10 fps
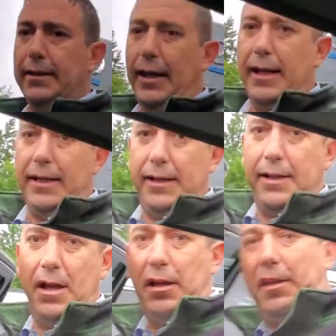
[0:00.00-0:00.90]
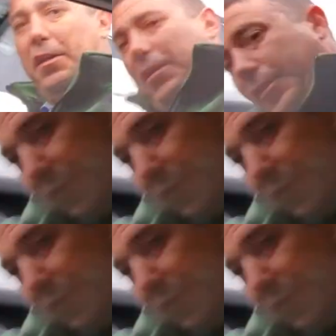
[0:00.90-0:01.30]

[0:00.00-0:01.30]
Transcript: Getting in and out of here,